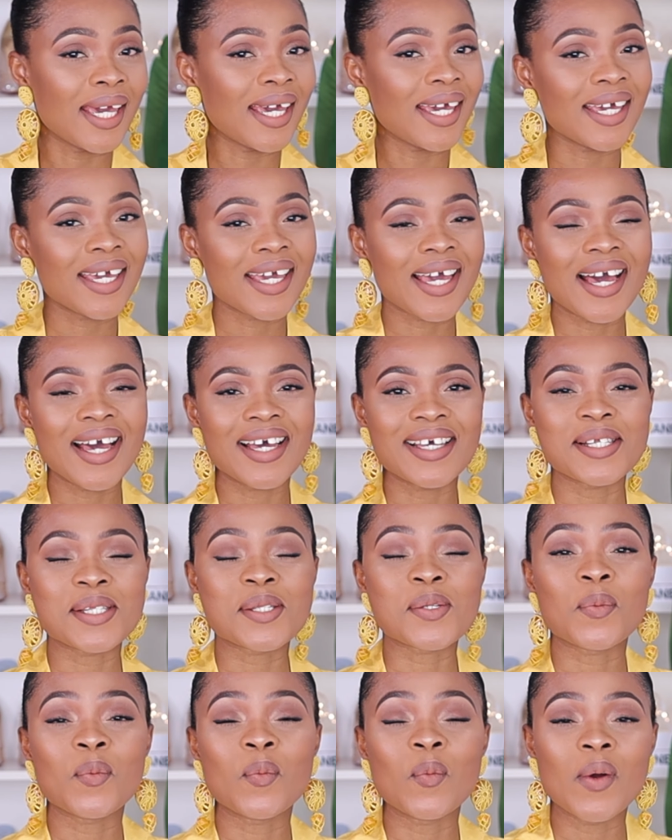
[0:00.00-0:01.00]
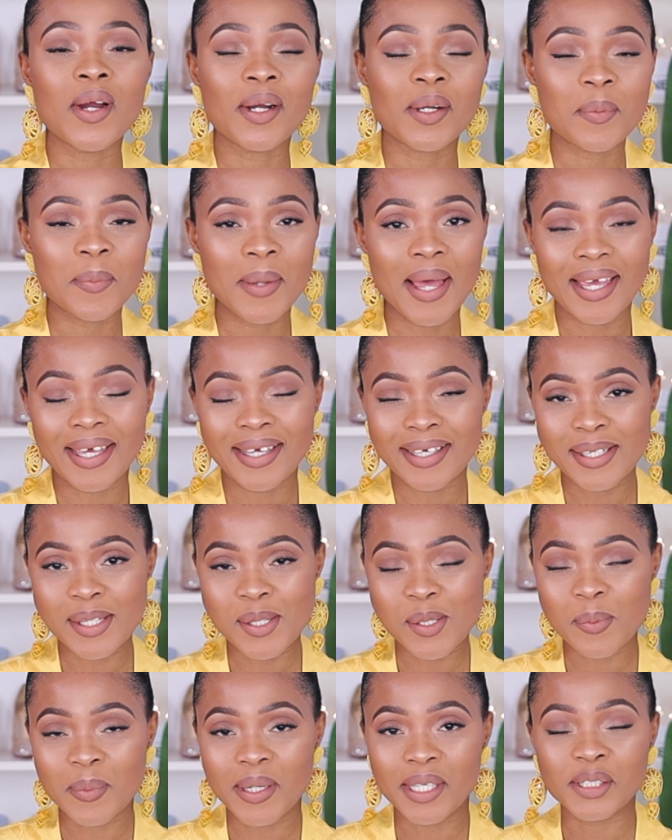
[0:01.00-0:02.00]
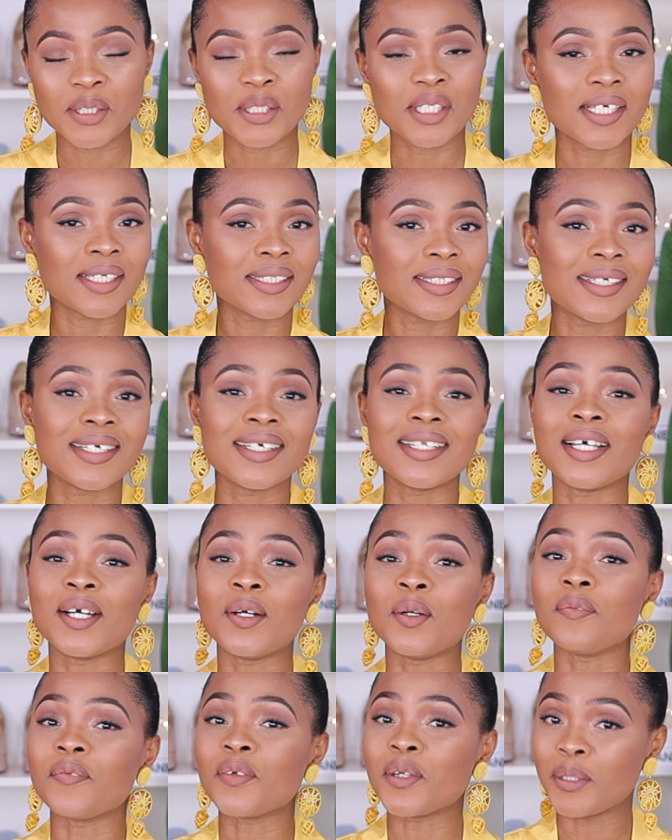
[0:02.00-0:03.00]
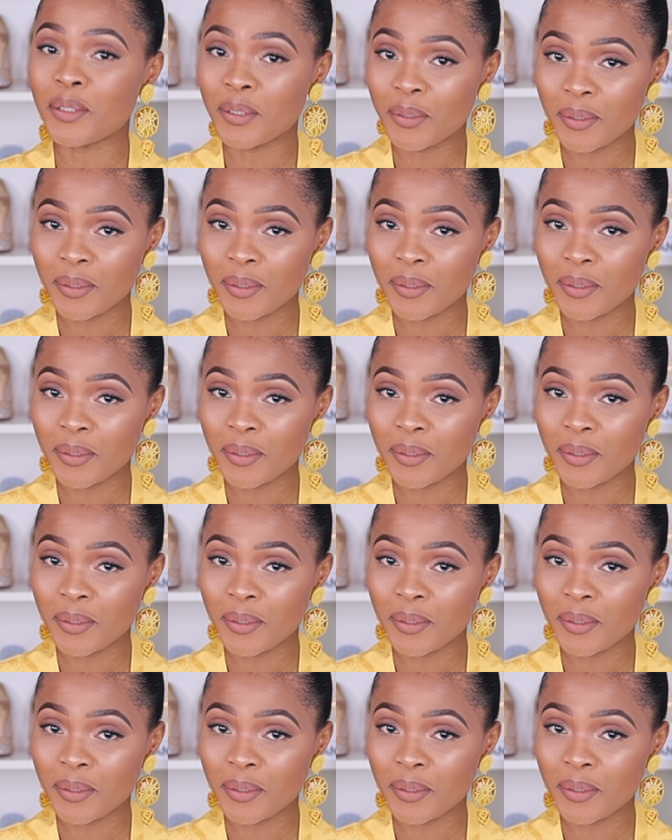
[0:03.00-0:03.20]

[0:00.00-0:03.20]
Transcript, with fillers: Hey guys, welcome back again to my channel. Hello, if you're